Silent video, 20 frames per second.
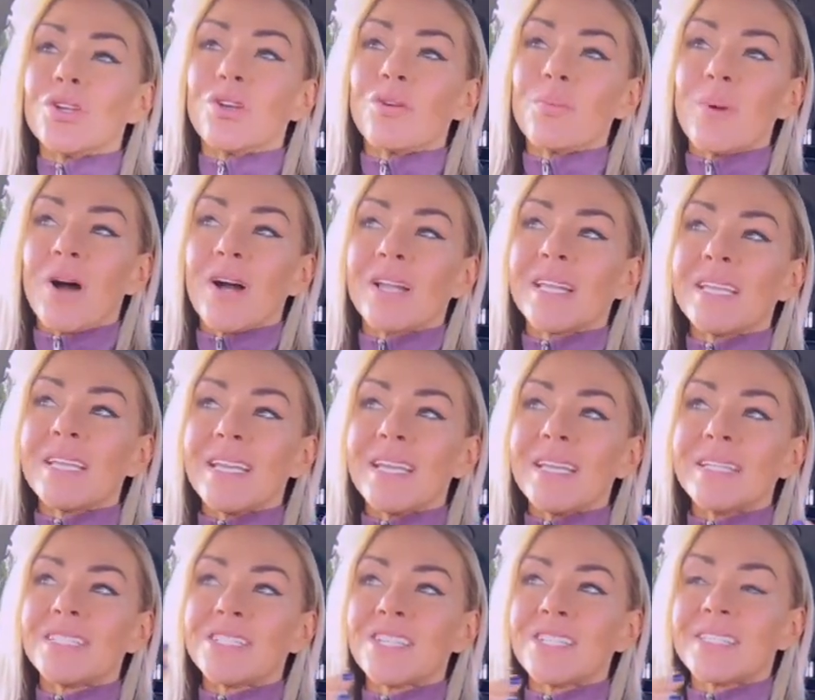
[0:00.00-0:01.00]
your body
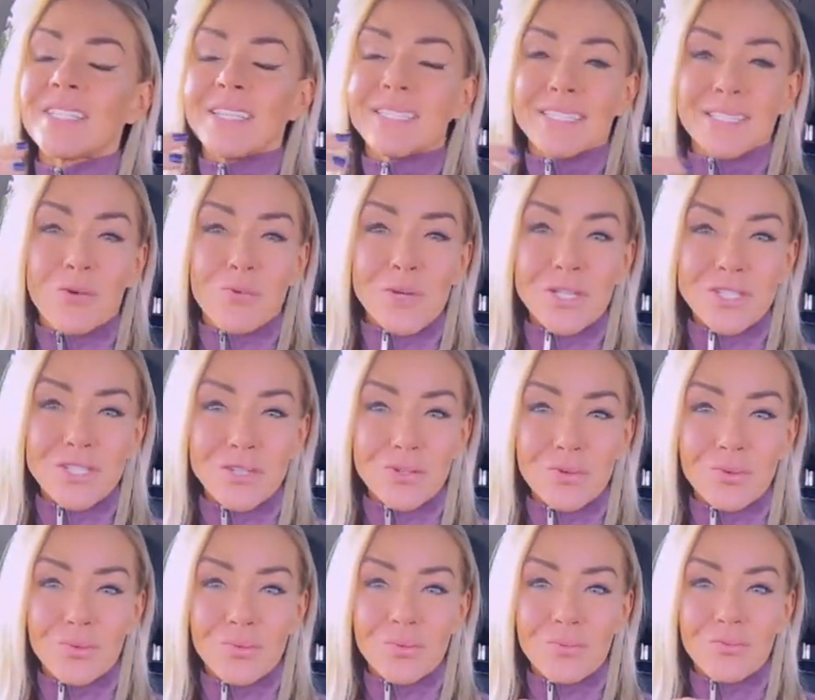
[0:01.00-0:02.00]
is just, it's going
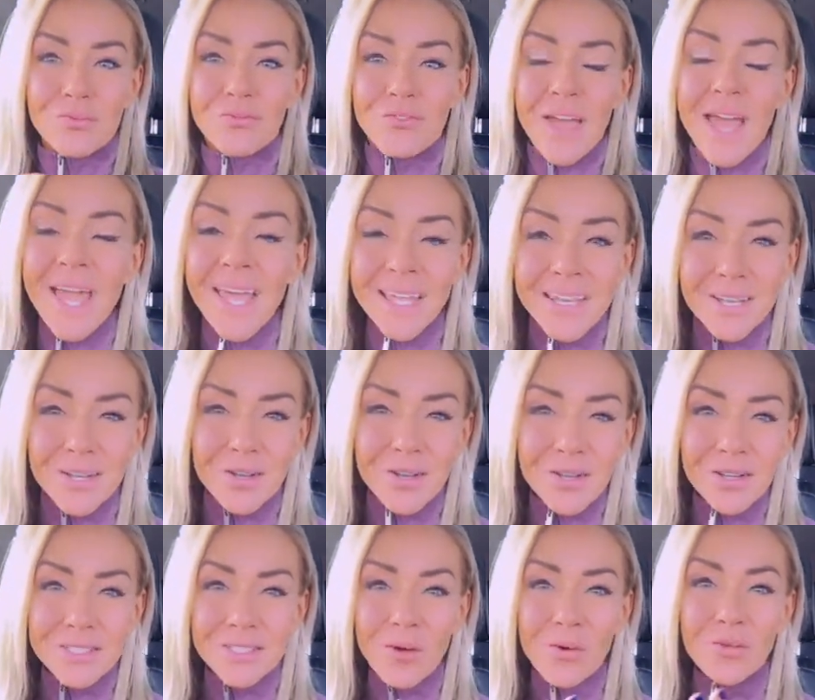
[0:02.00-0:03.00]
to, fat
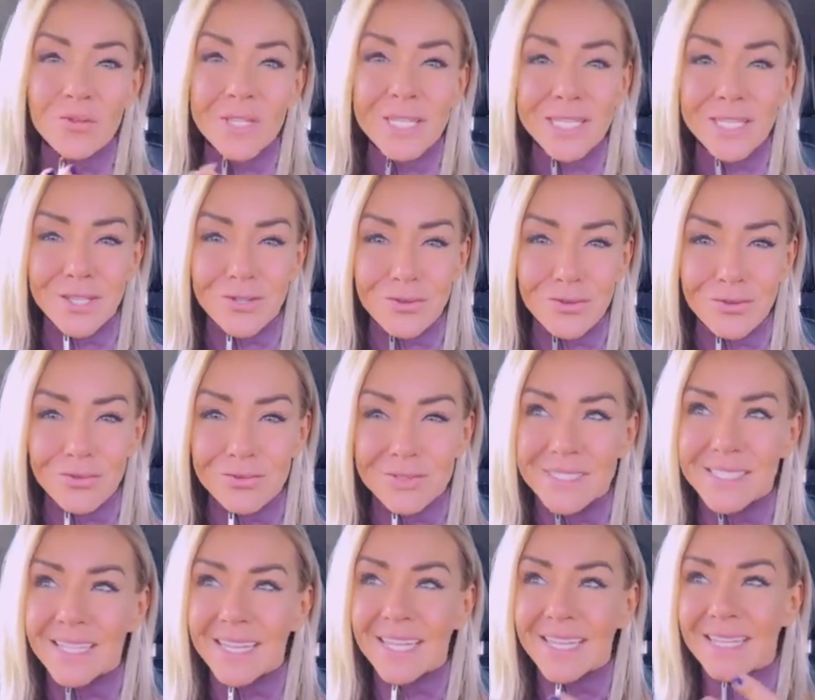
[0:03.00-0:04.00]
is only
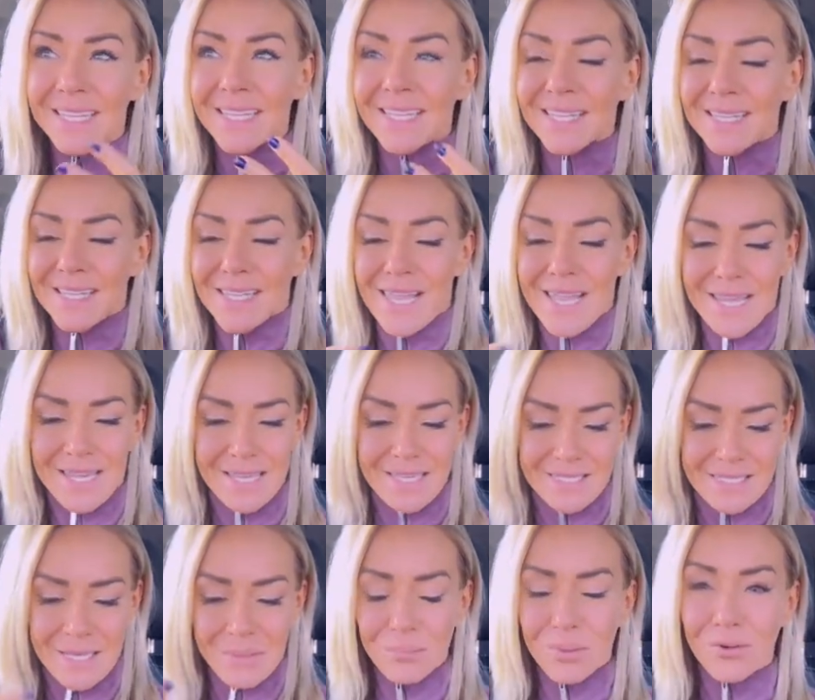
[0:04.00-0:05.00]
used in the like
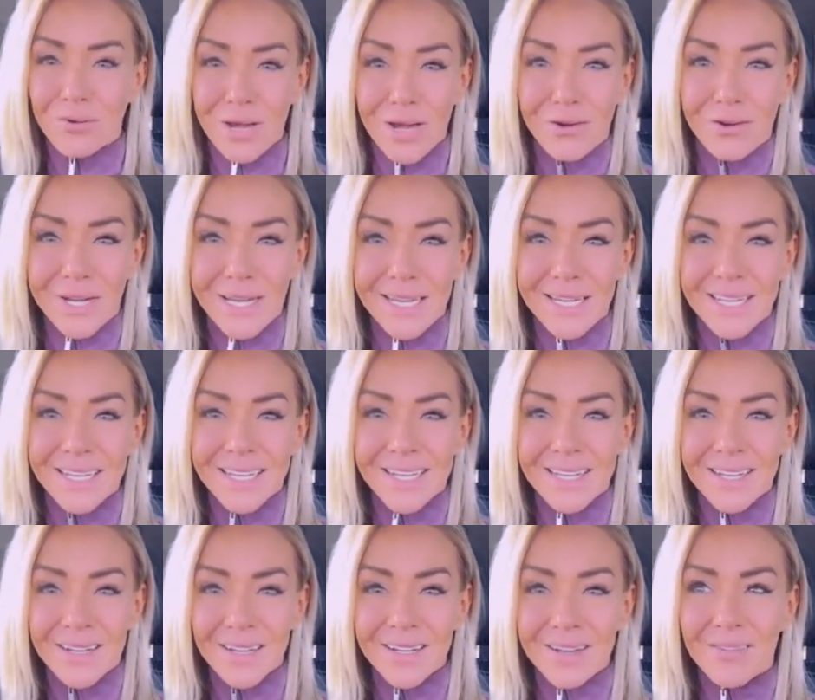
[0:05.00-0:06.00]
temporary,
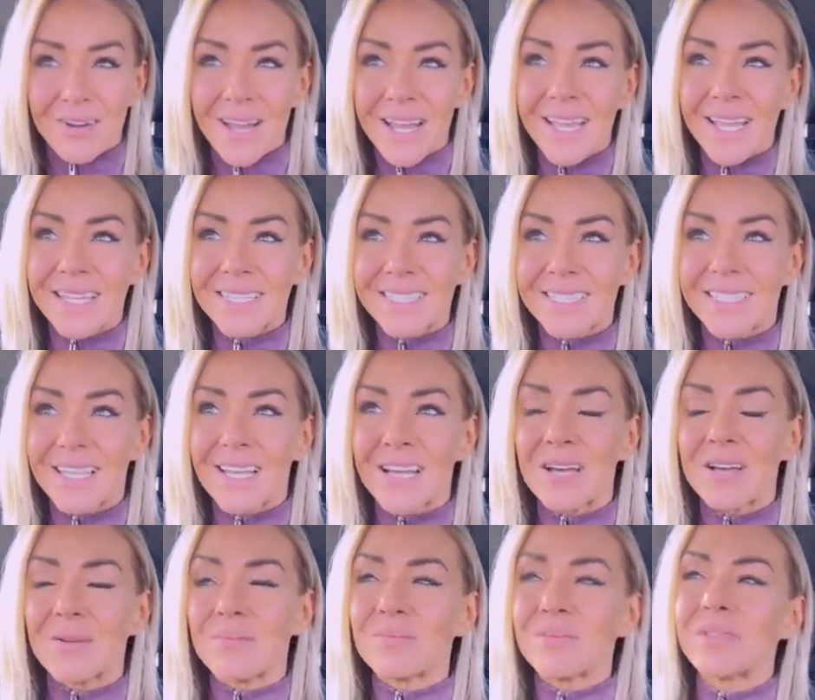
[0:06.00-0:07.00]
right?
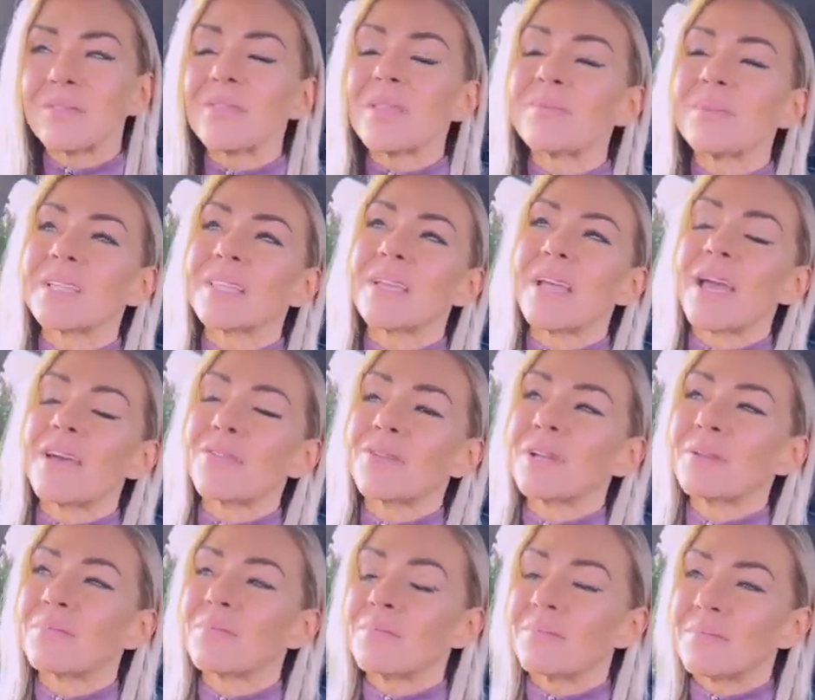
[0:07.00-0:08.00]
Um, let me, how do
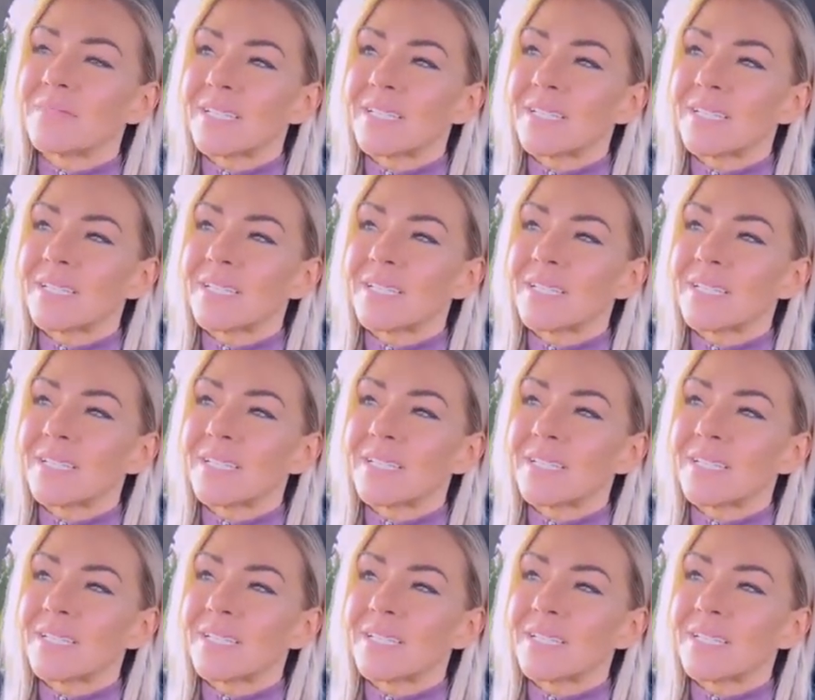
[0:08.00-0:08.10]
I